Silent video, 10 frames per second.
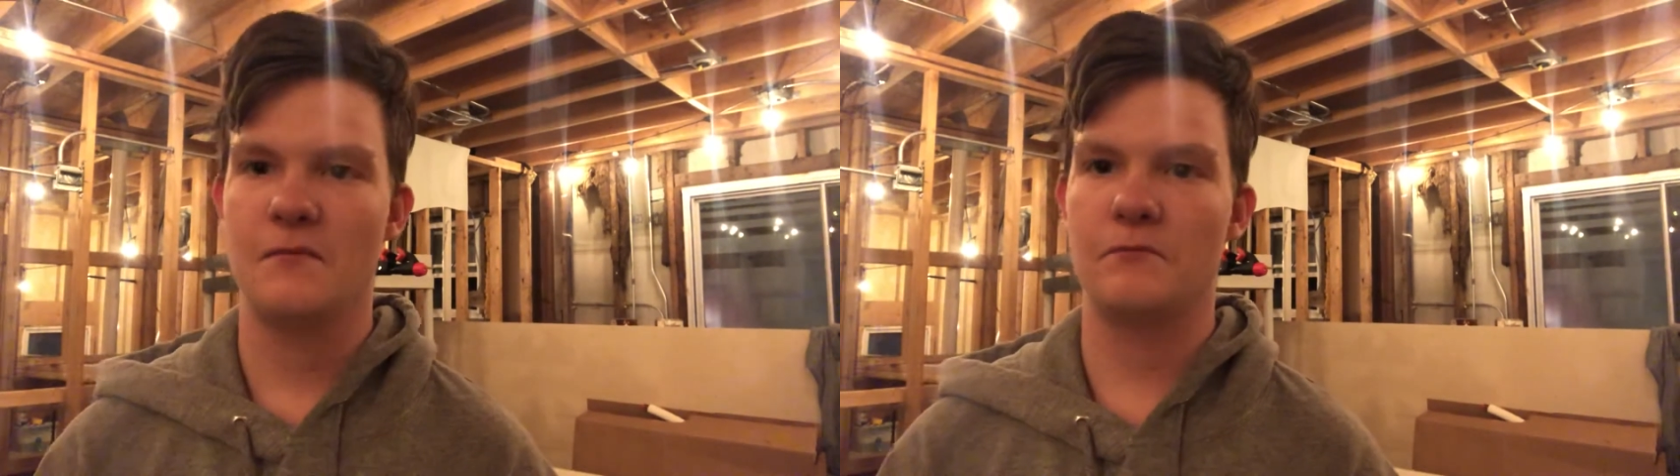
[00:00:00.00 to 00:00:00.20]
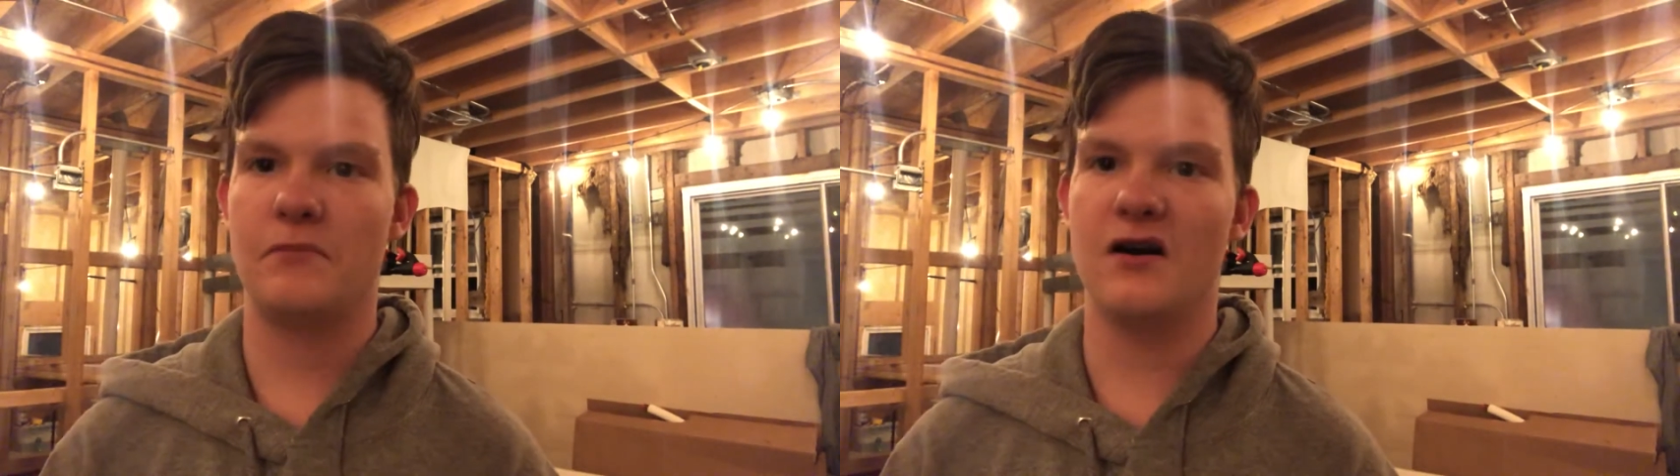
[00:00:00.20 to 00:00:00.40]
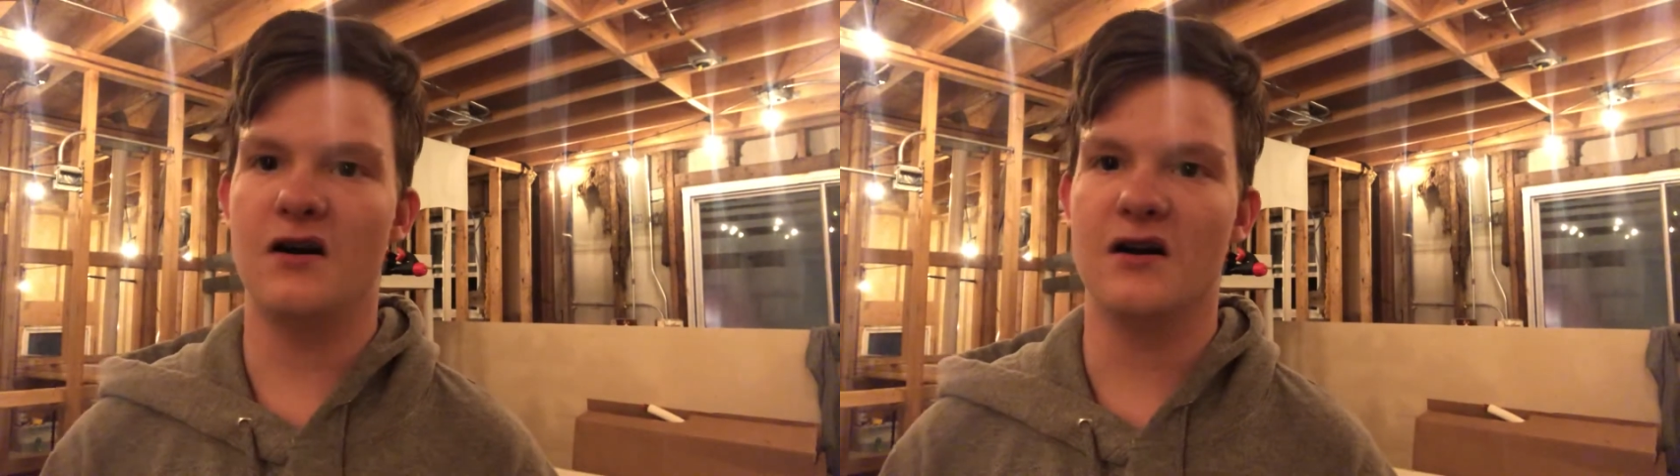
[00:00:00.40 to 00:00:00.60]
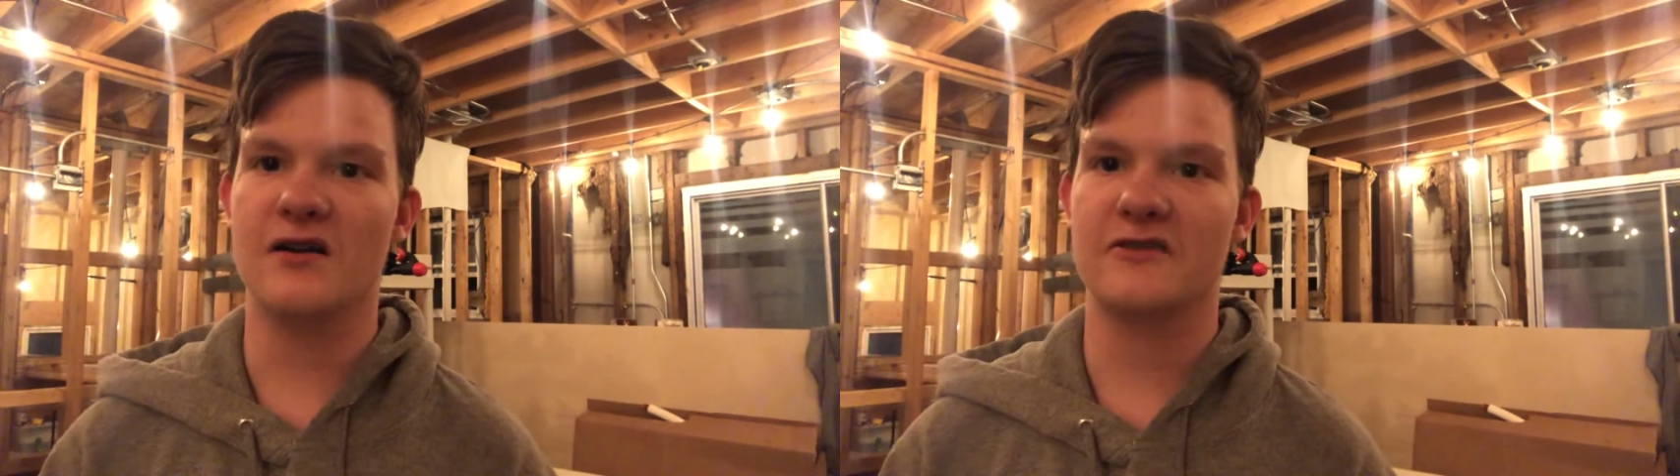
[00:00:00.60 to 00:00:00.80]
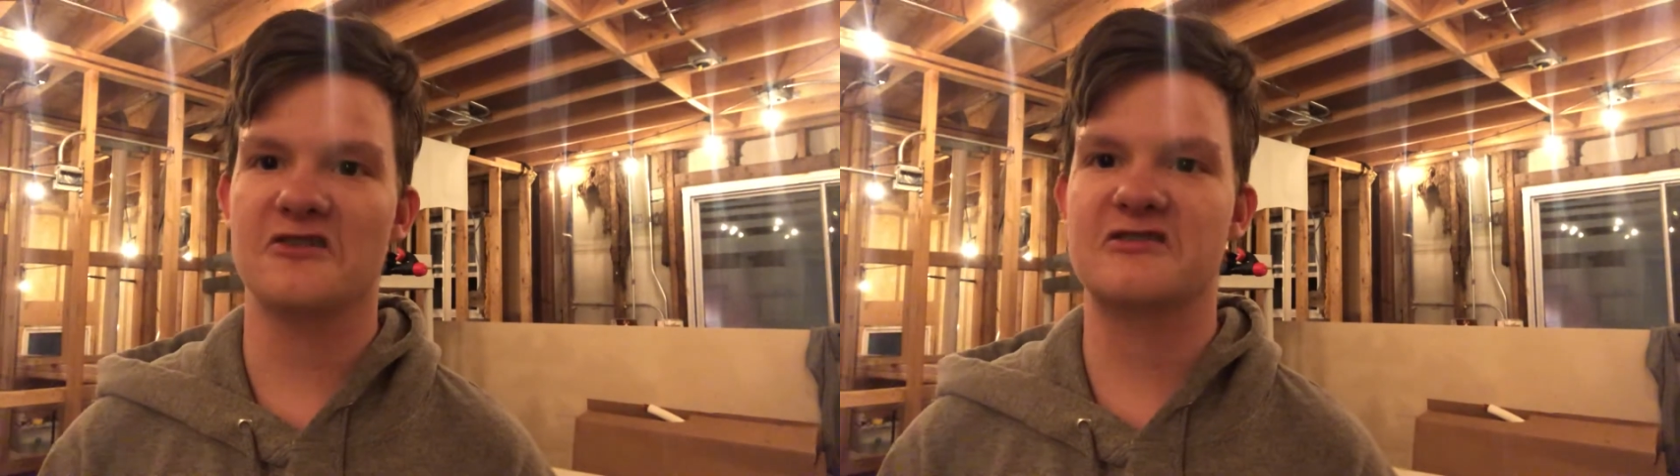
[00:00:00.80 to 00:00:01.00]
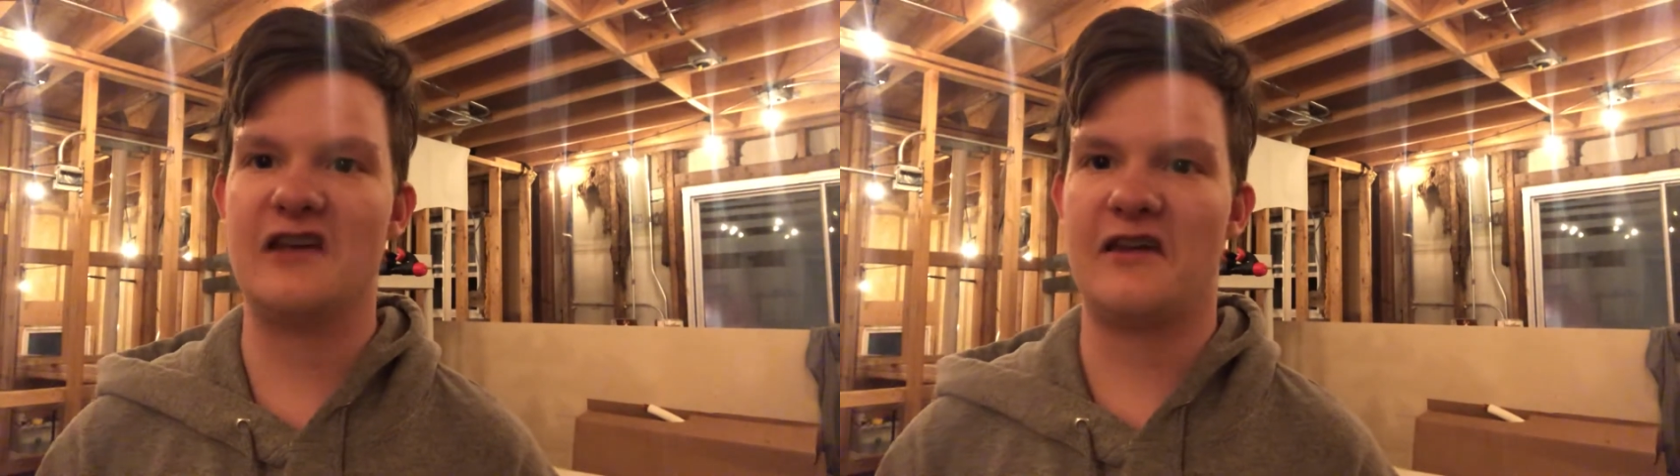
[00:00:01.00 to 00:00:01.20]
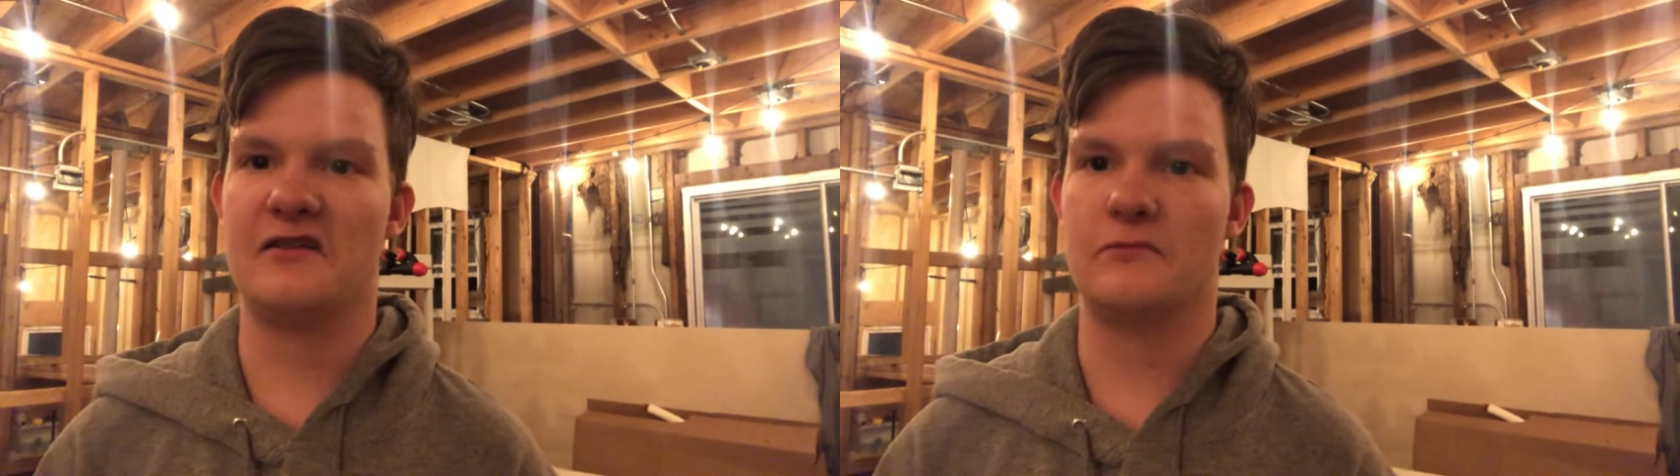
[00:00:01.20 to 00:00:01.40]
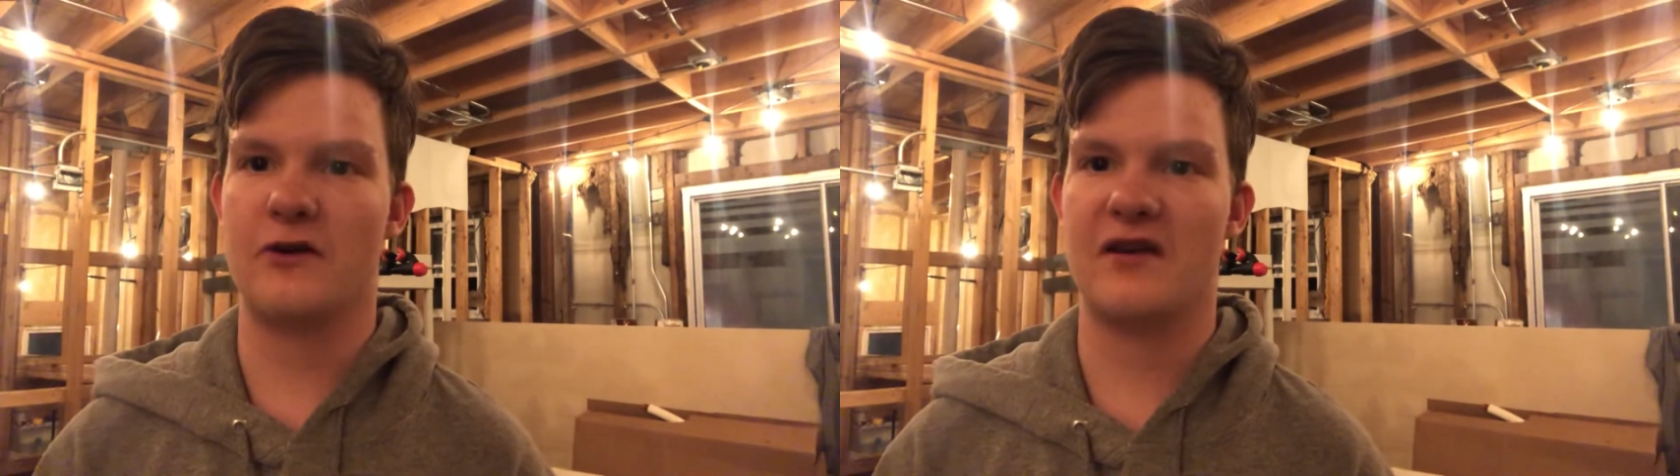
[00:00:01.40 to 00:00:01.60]
but the
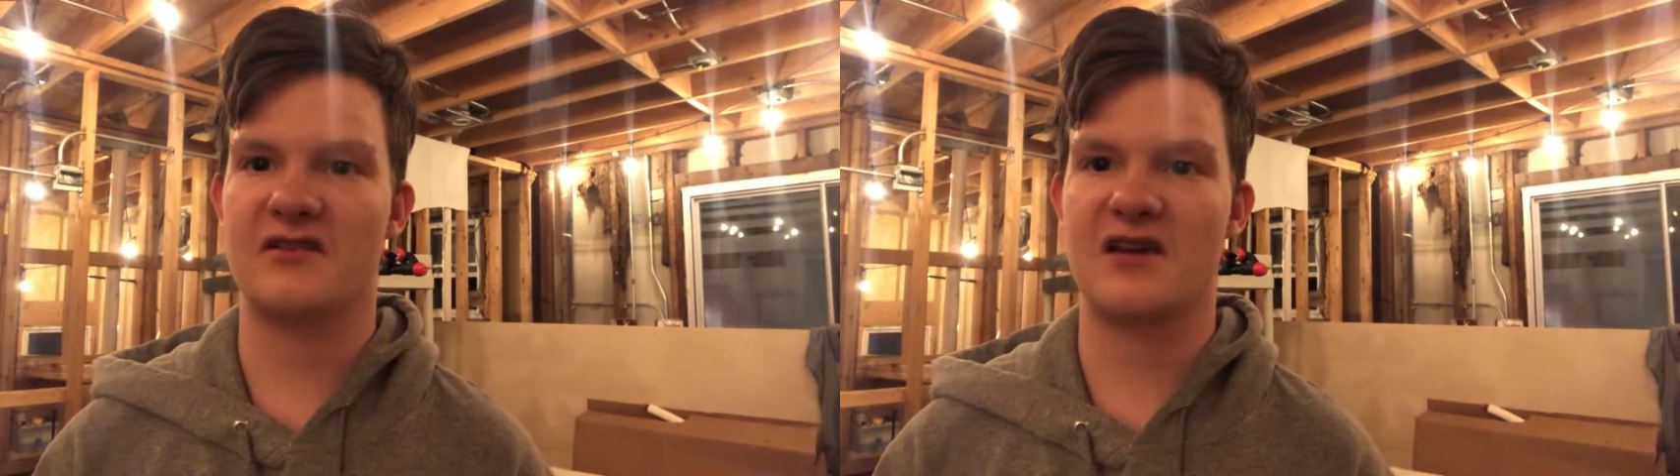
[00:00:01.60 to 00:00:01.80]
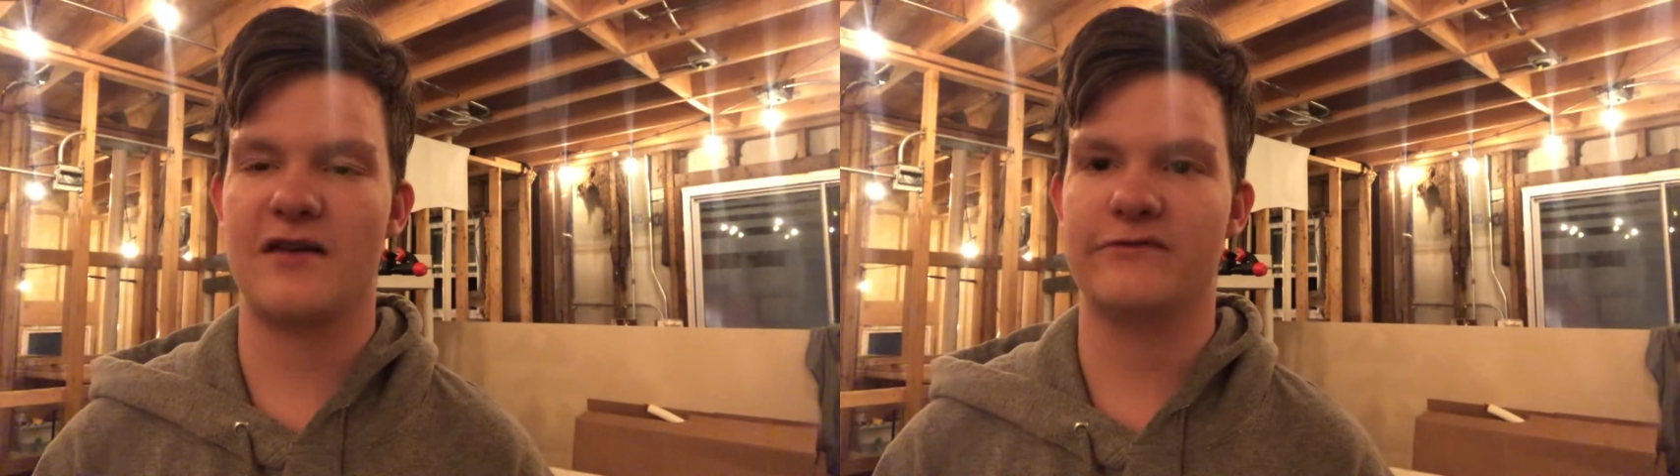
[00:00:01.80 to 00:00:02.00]
second brand I've